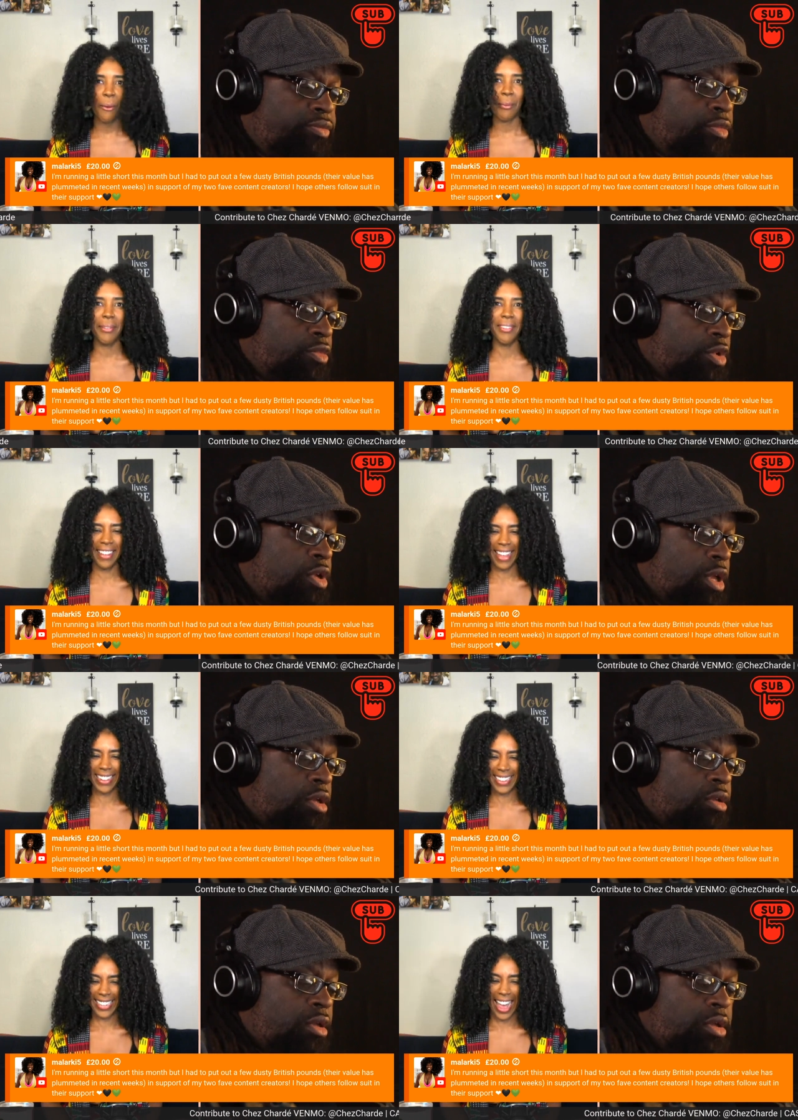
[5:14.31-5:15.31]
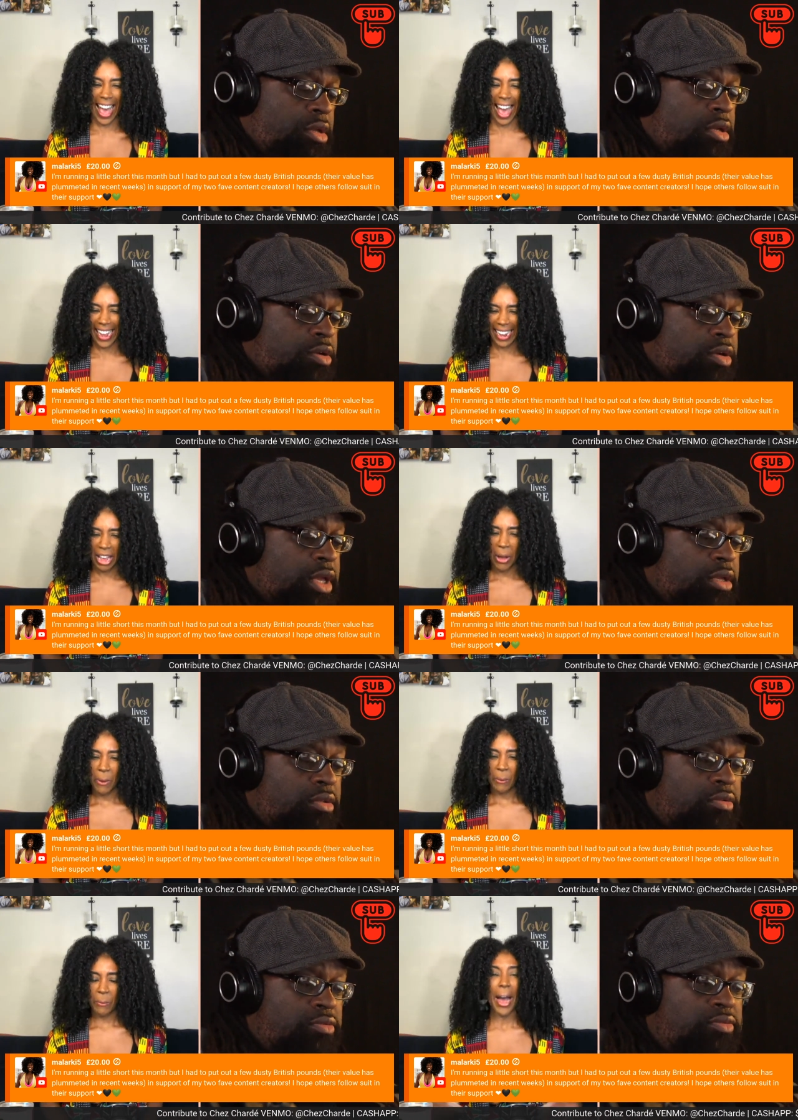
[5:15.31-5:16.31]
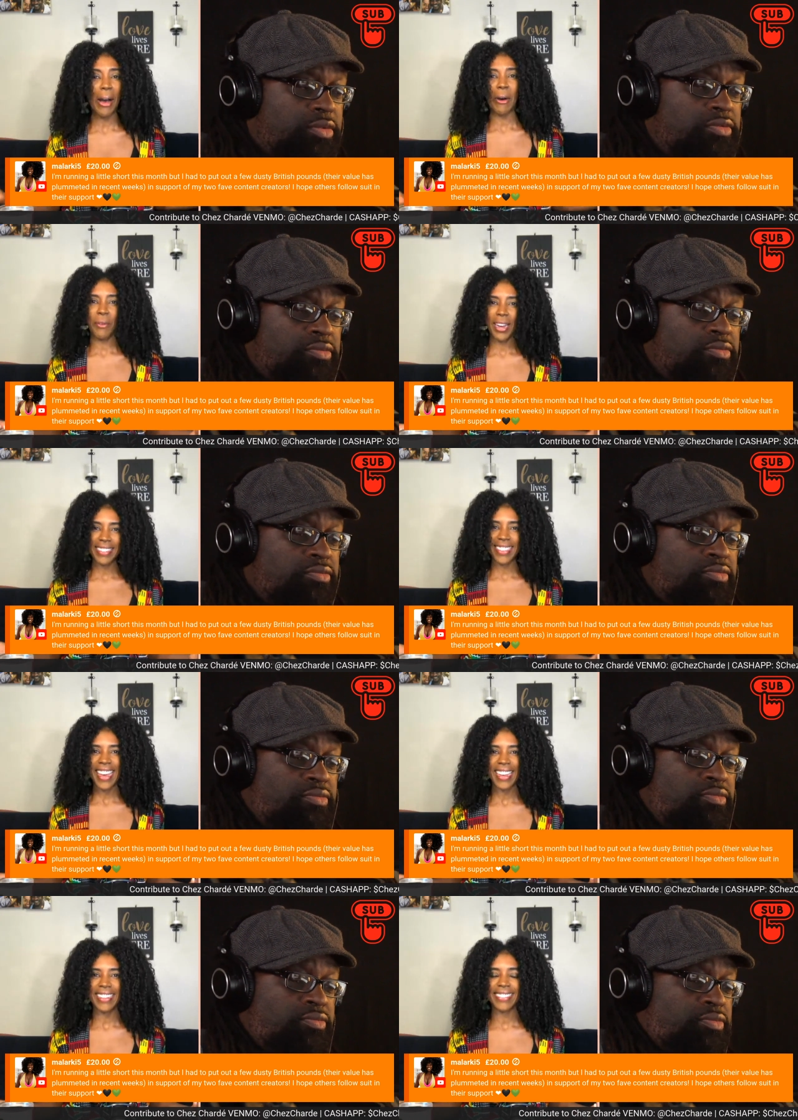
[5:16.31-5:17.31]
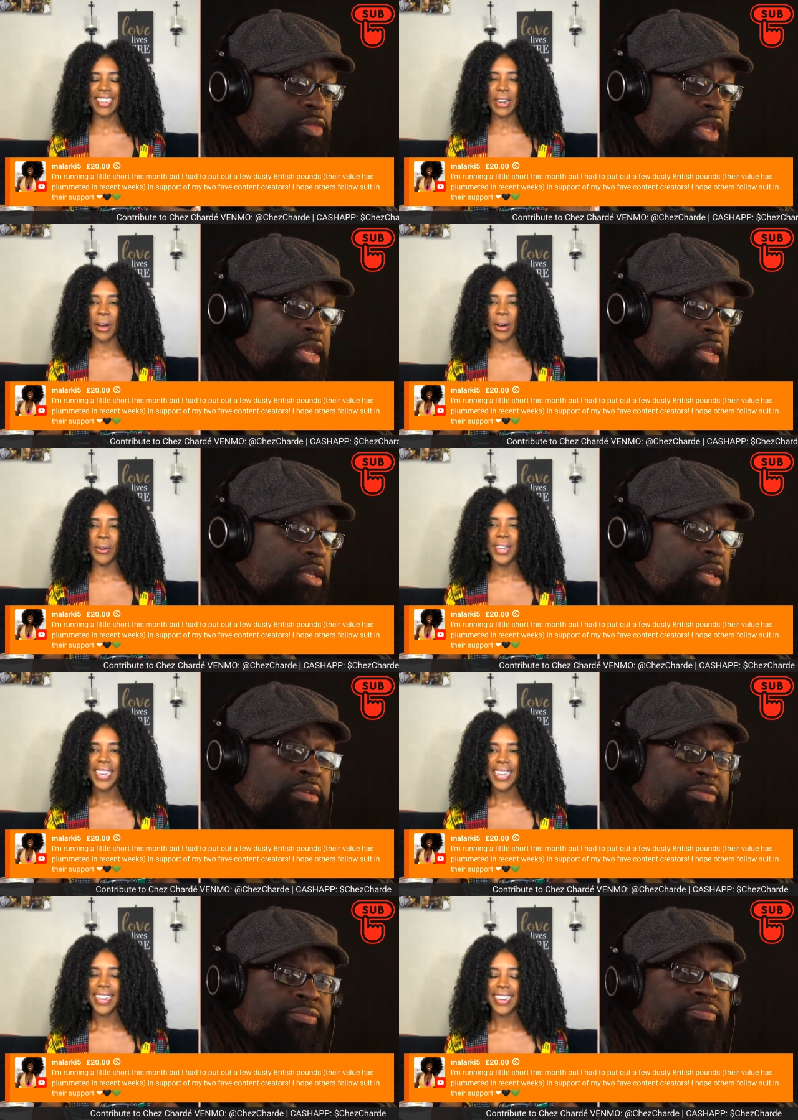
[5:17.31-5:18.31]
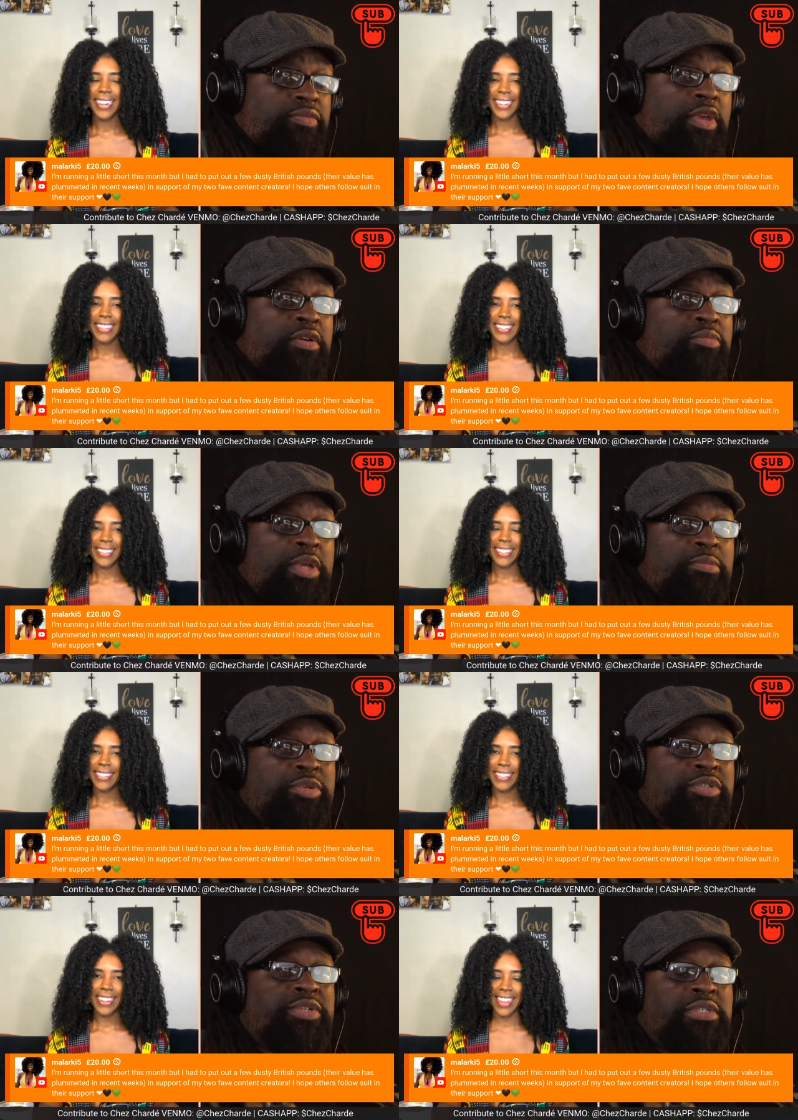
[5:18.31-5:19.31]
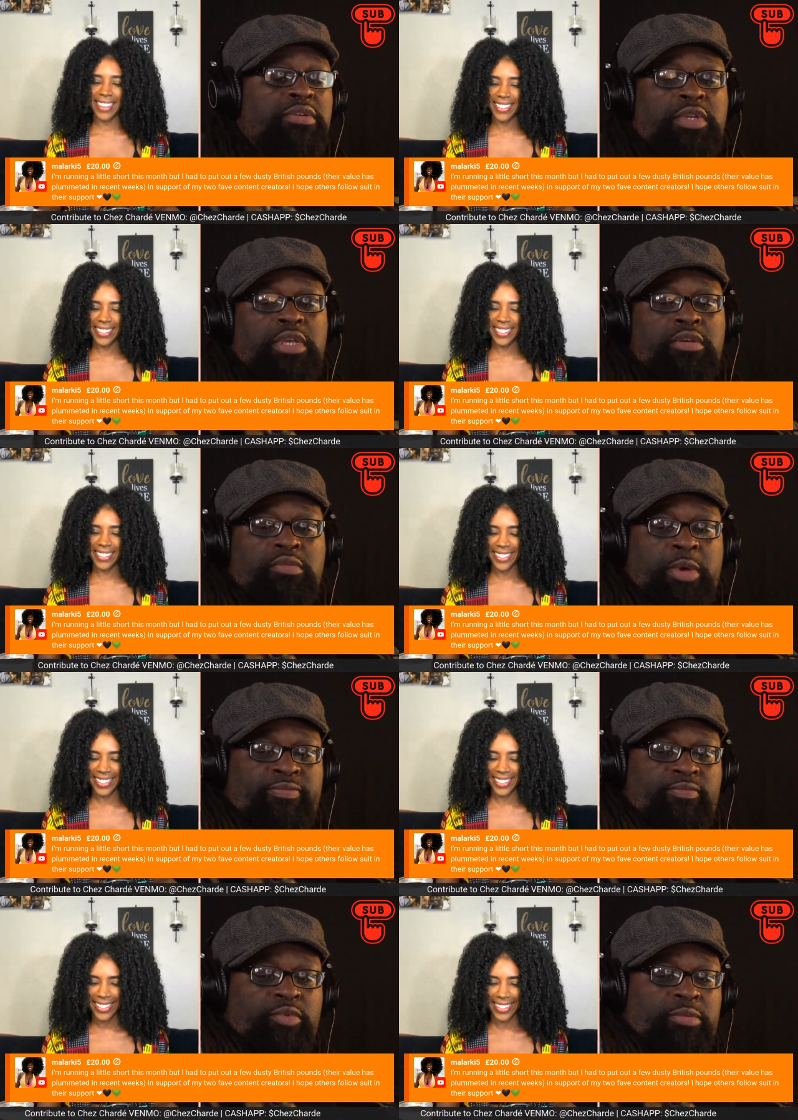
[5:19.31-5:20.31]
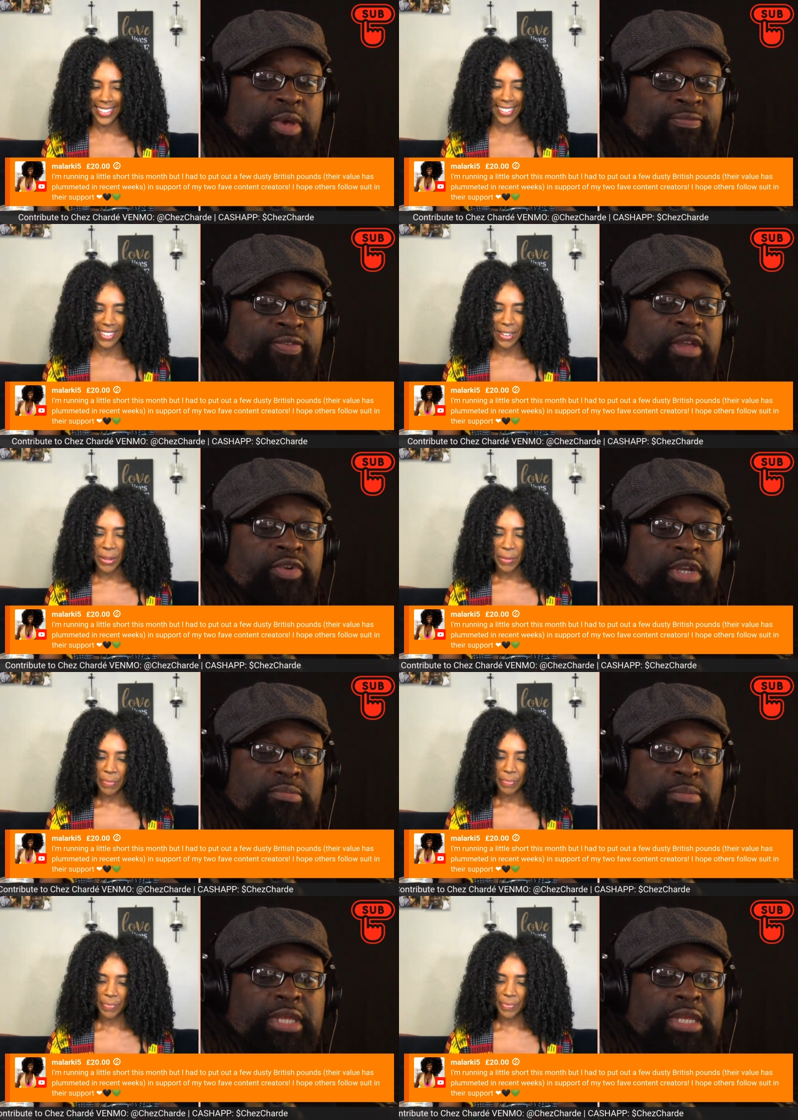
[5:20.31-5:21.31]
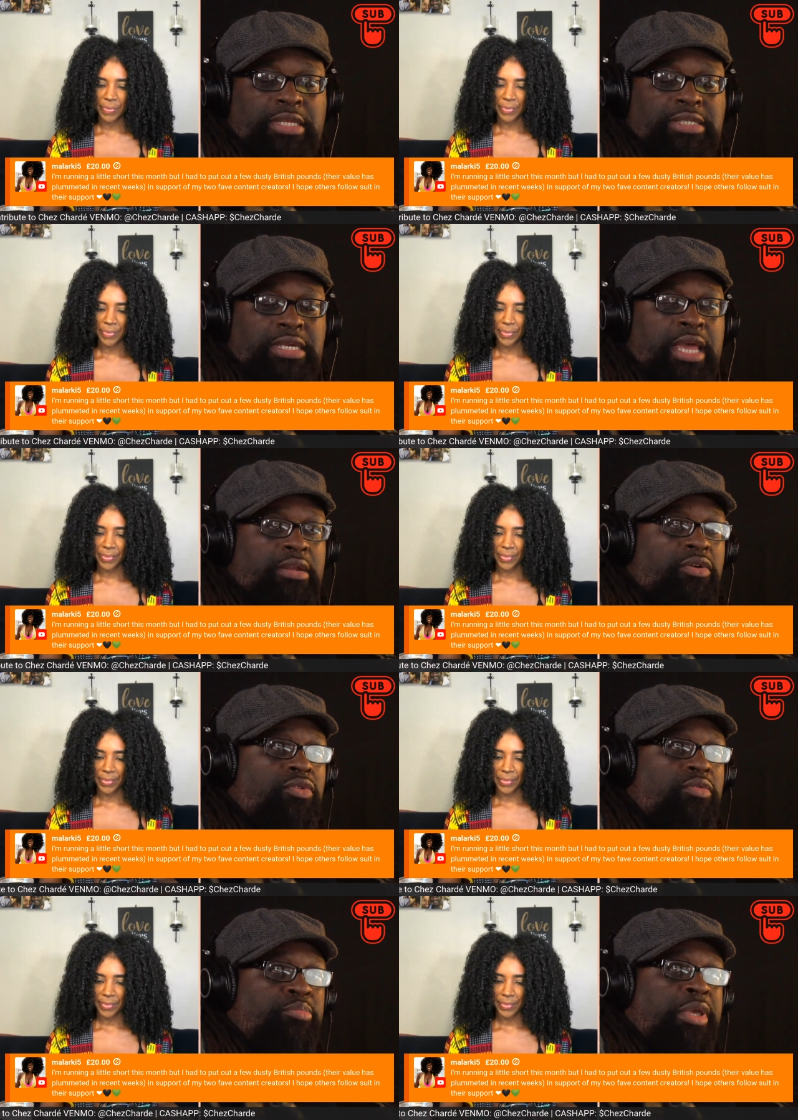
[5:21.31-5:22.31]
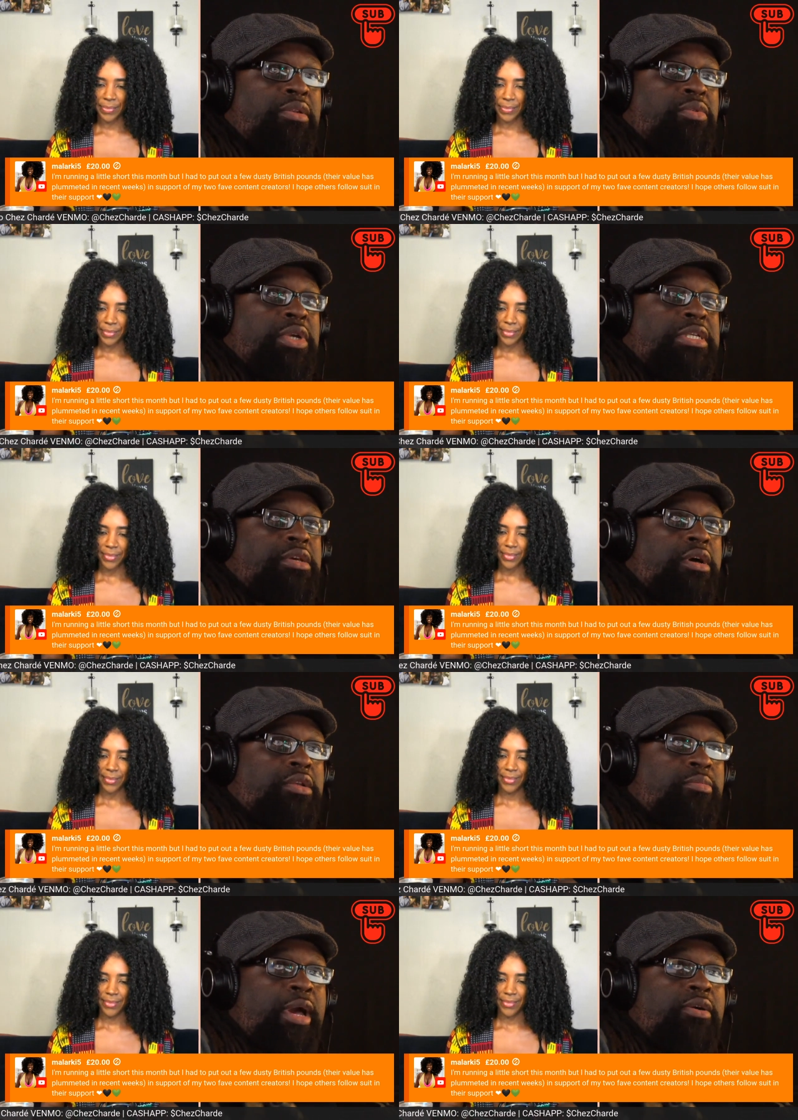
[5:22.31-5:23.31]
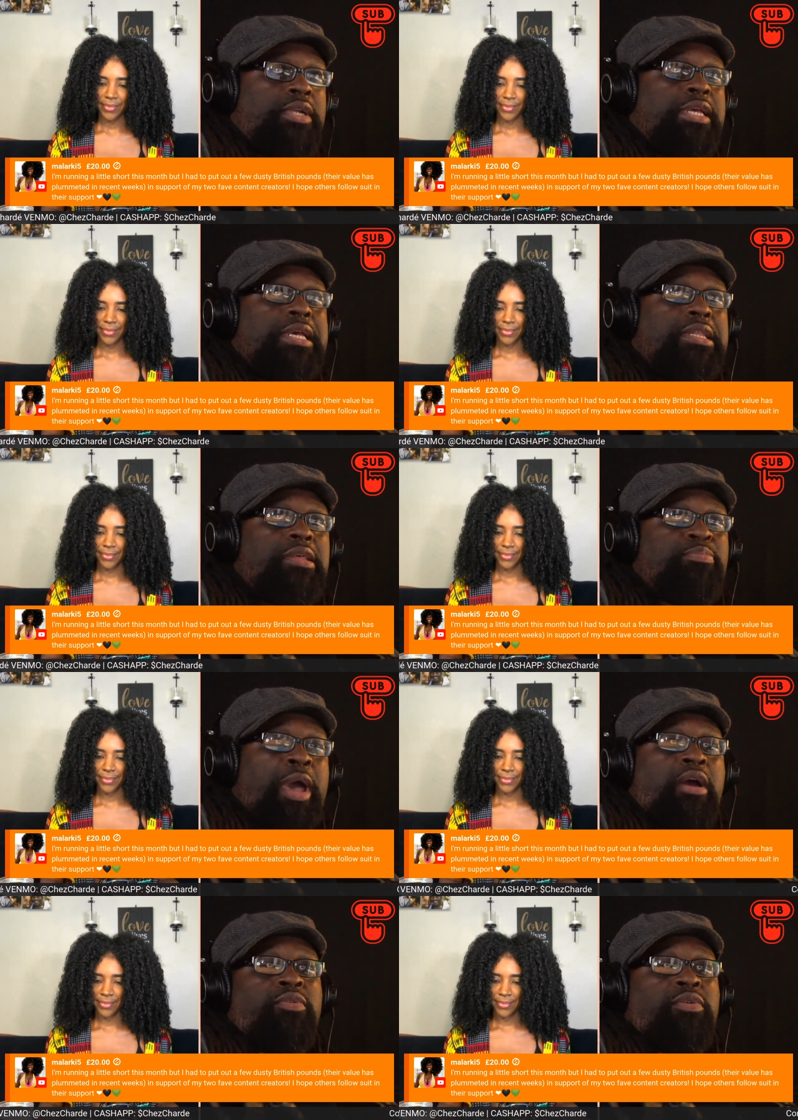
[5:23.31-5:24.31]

Speaker 1: like, oh, yeah. what is this? You know?
Speaker 2: No, uh, Patrice O'Neal, my one of my favorite comedians, he had a whole bit where he talked about the power